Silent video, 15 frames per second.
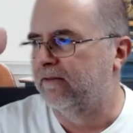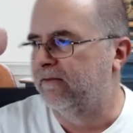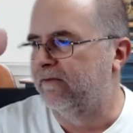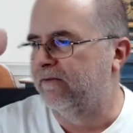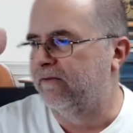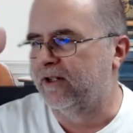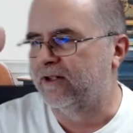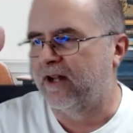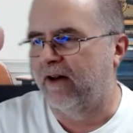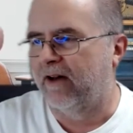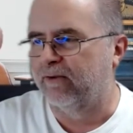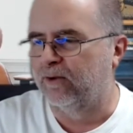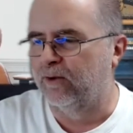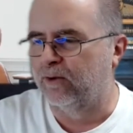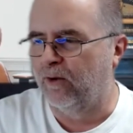
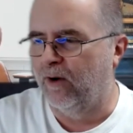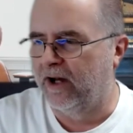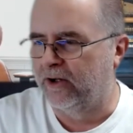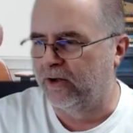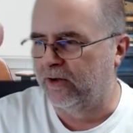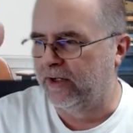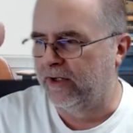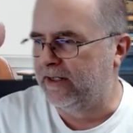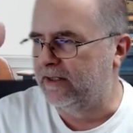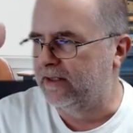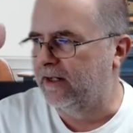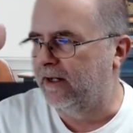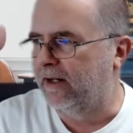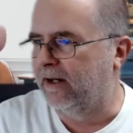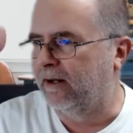philosophical quandary.
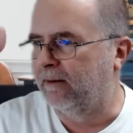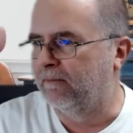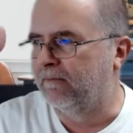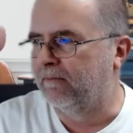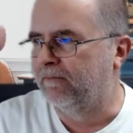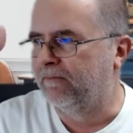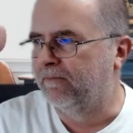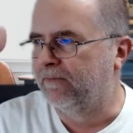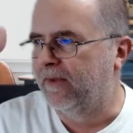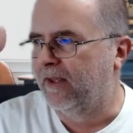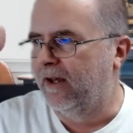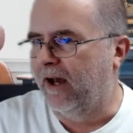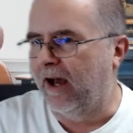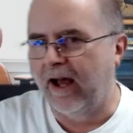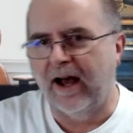
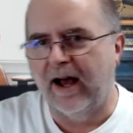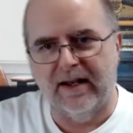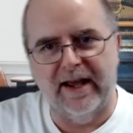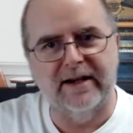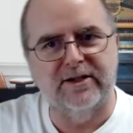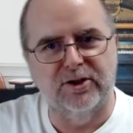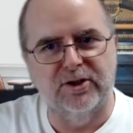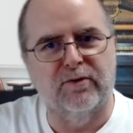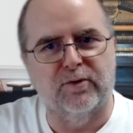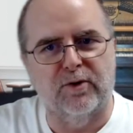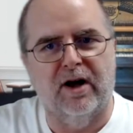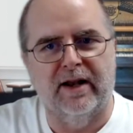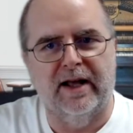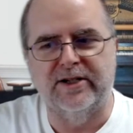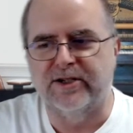I liked it
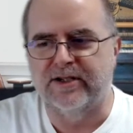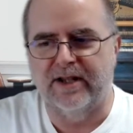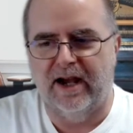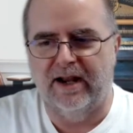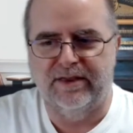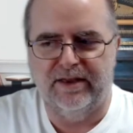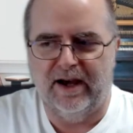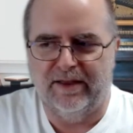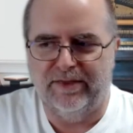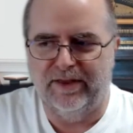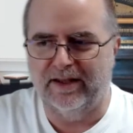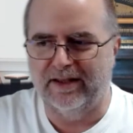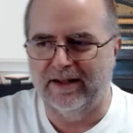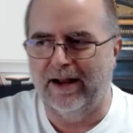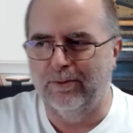overall. I
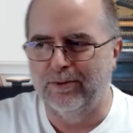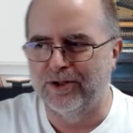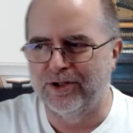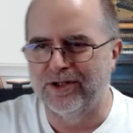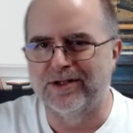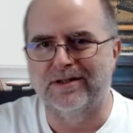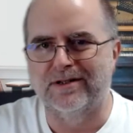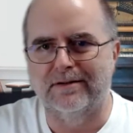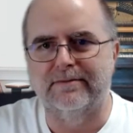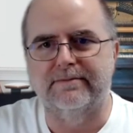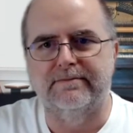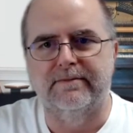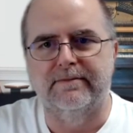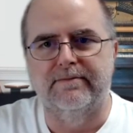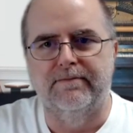think that I was just,
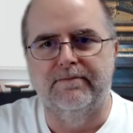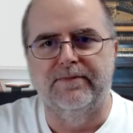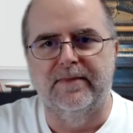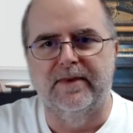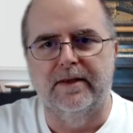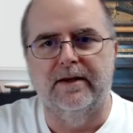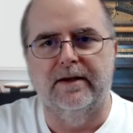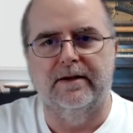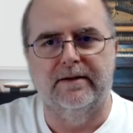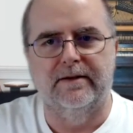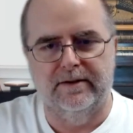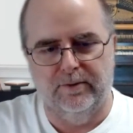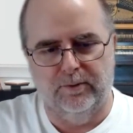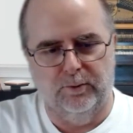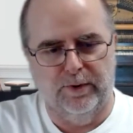
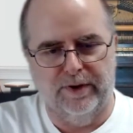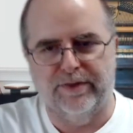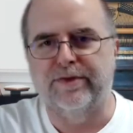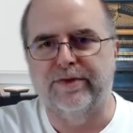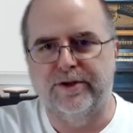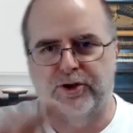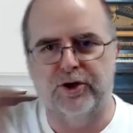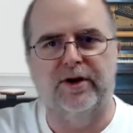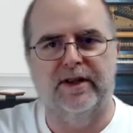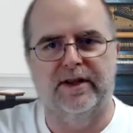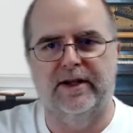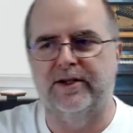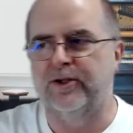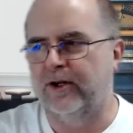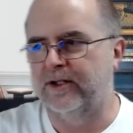with the journey that
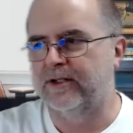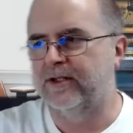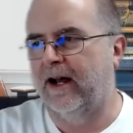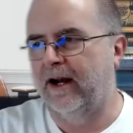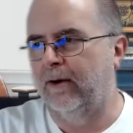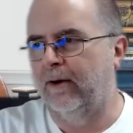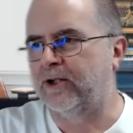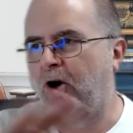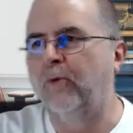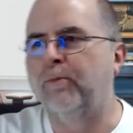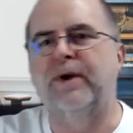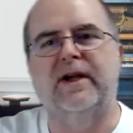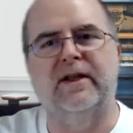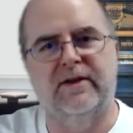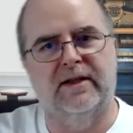it took us on, I was
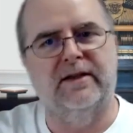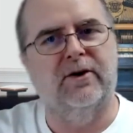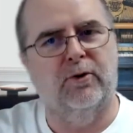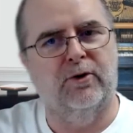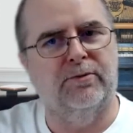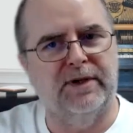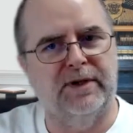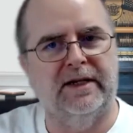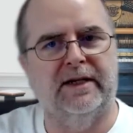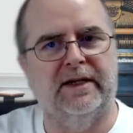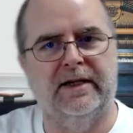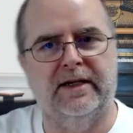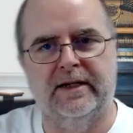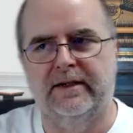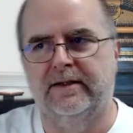hoping that there would
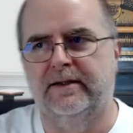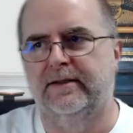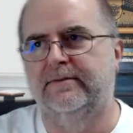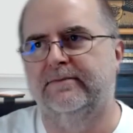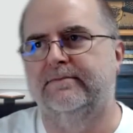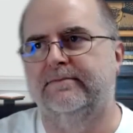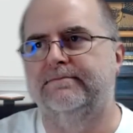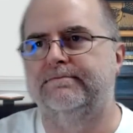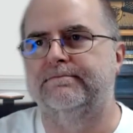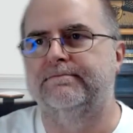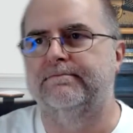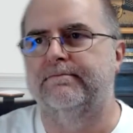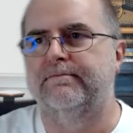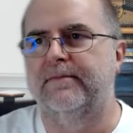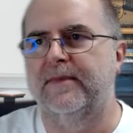be
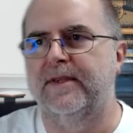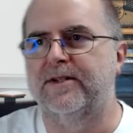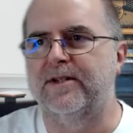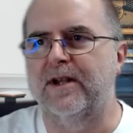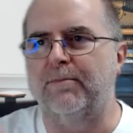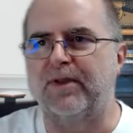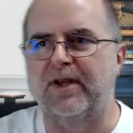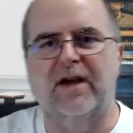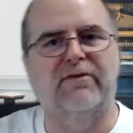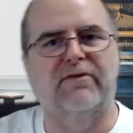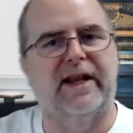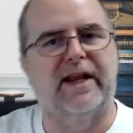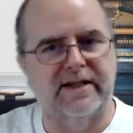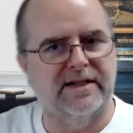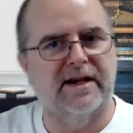something of an
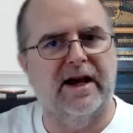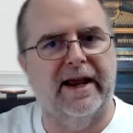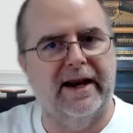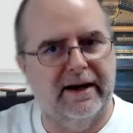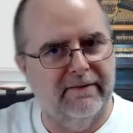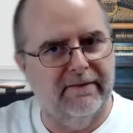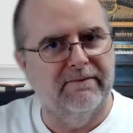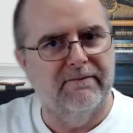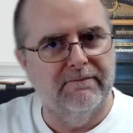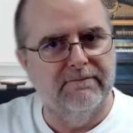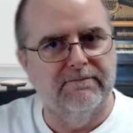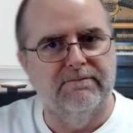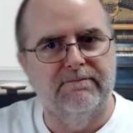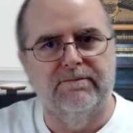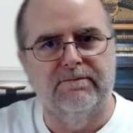insight
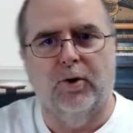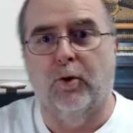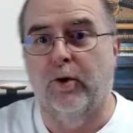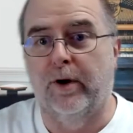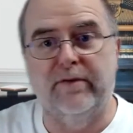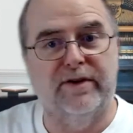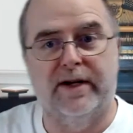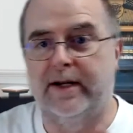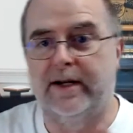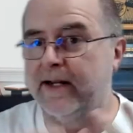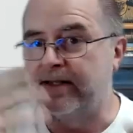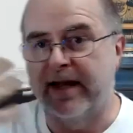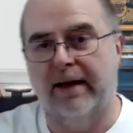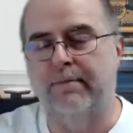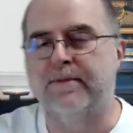or even an
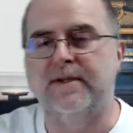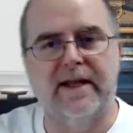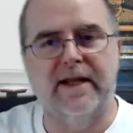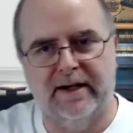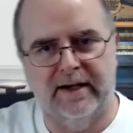attempt at an